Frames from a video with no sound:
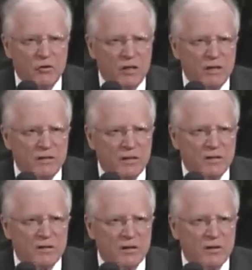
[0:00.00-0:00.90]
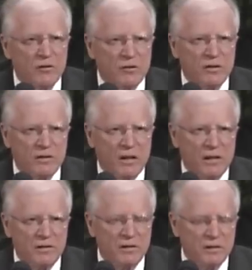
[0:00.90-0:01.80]
Jesus urges
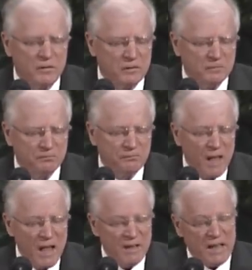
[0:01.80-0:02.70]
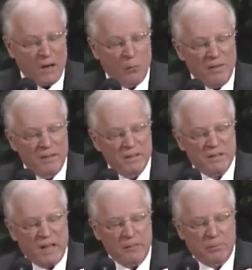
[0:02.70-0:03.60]
us to. Now, when the
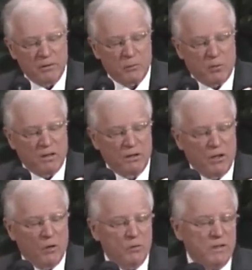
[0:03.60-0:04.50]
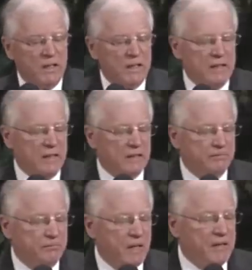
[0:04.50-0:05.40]
disciples were alone,
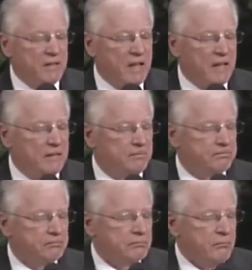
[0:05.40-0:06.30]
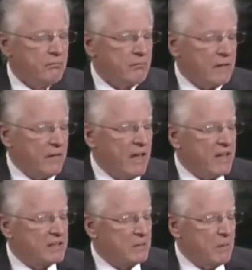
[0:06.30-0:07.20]
they
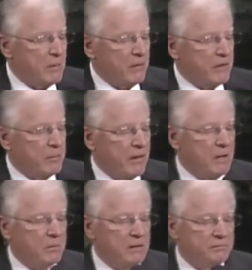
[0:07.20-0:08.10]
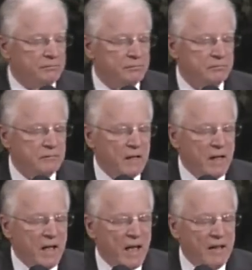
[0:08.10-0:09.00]
asked him about the parable.
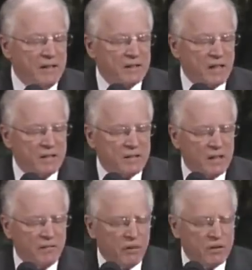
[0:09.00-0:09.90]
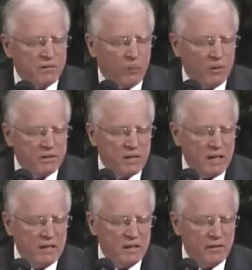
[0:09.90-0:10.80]
And he says in verse
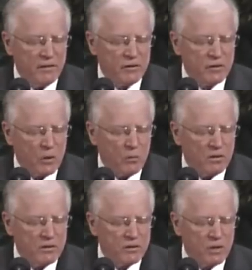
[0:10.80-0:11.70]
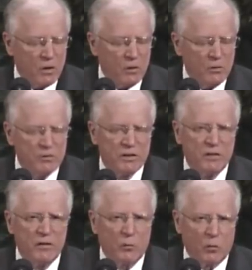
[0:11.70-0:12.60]
14, the sower sows
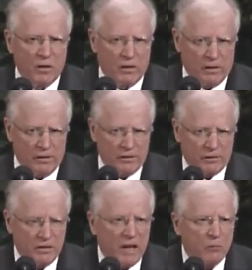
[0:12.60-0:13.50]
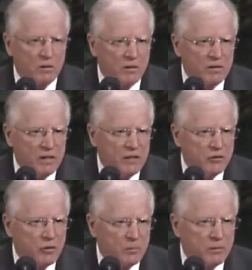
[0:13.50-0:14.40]
the word. So now we're going to
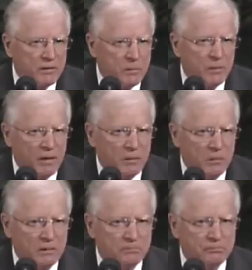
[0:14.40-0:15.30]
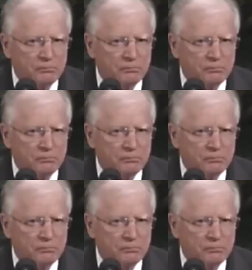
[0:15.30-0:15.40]
interpret the parable.